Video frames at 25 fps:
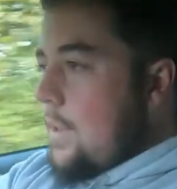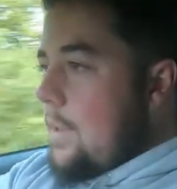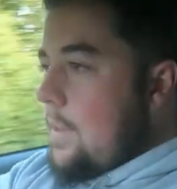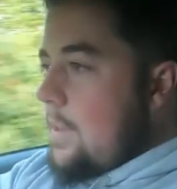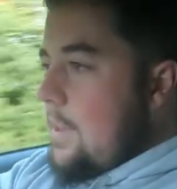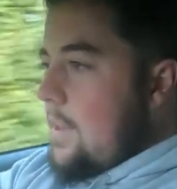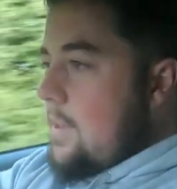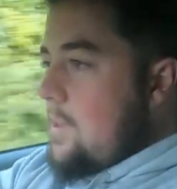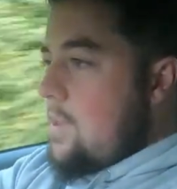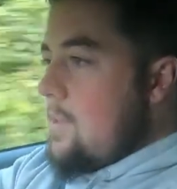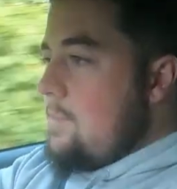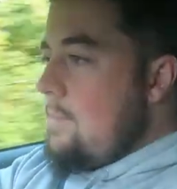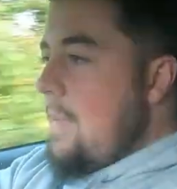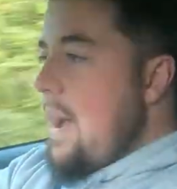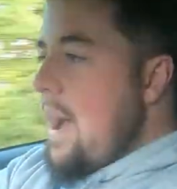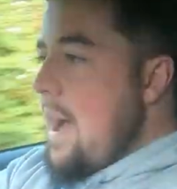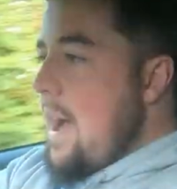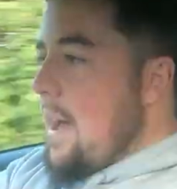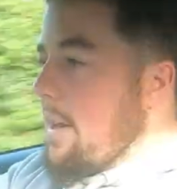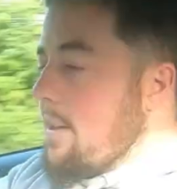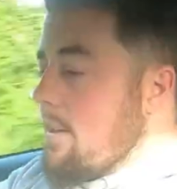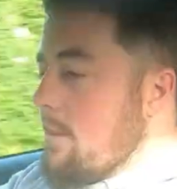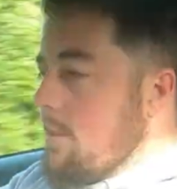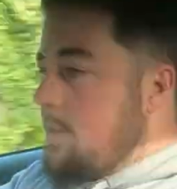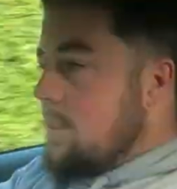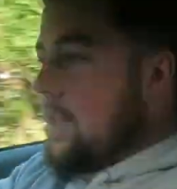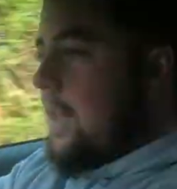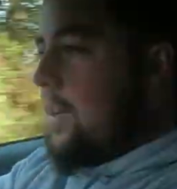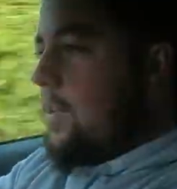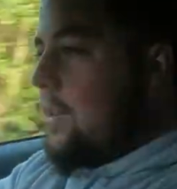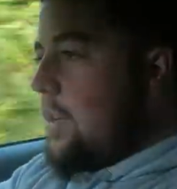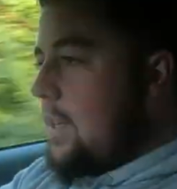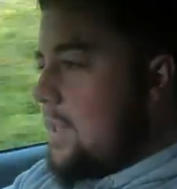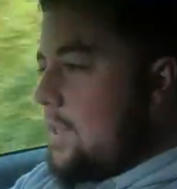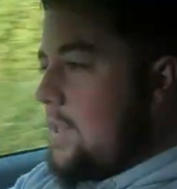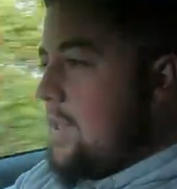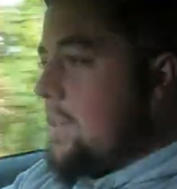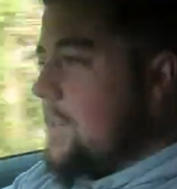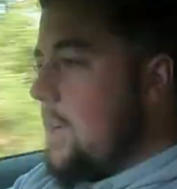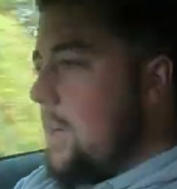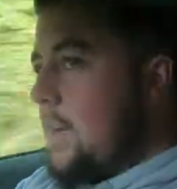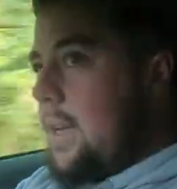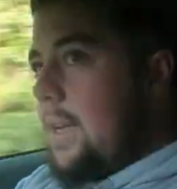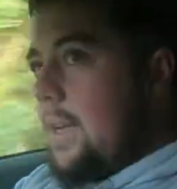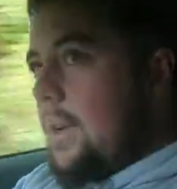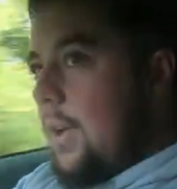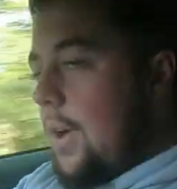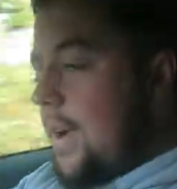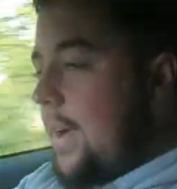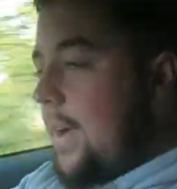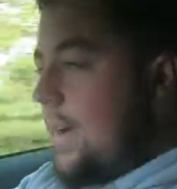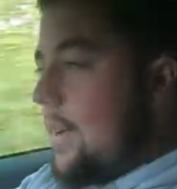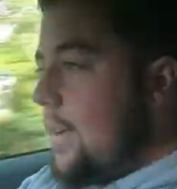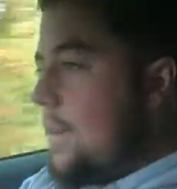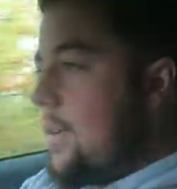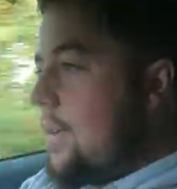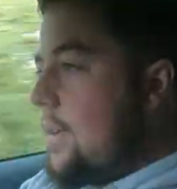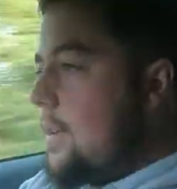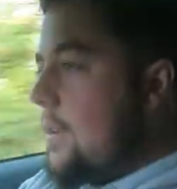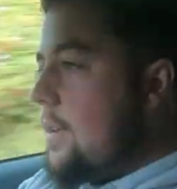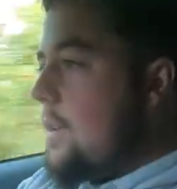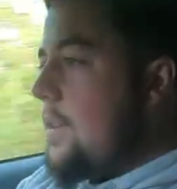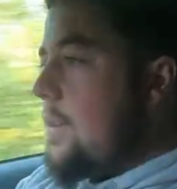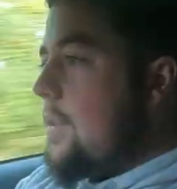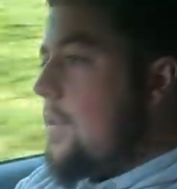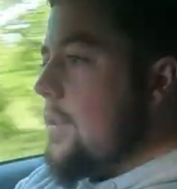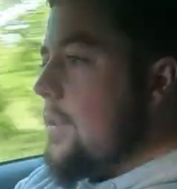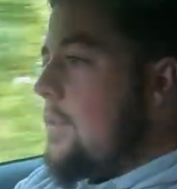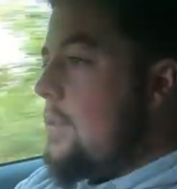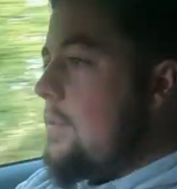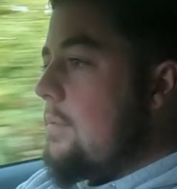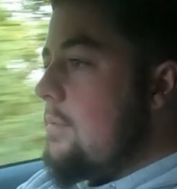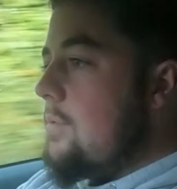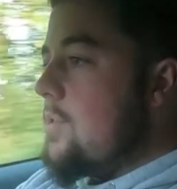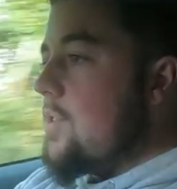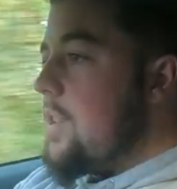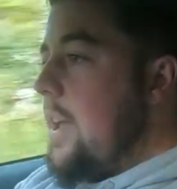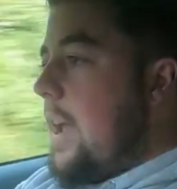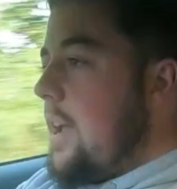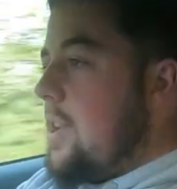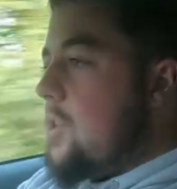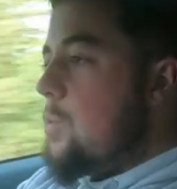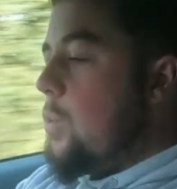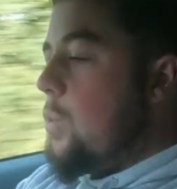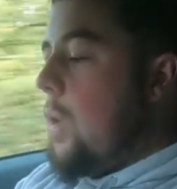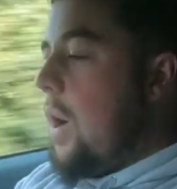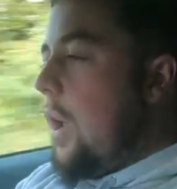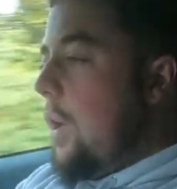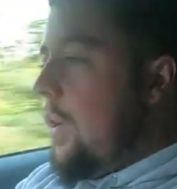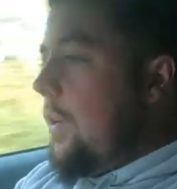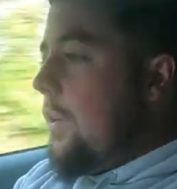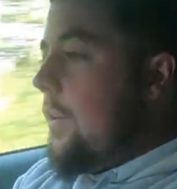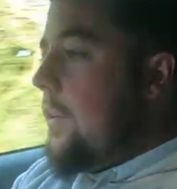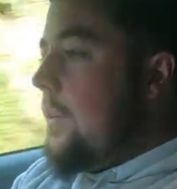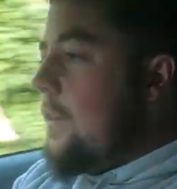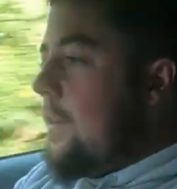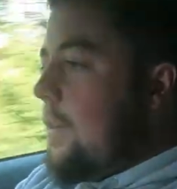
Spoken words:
This is mad, considering this is only like stage one.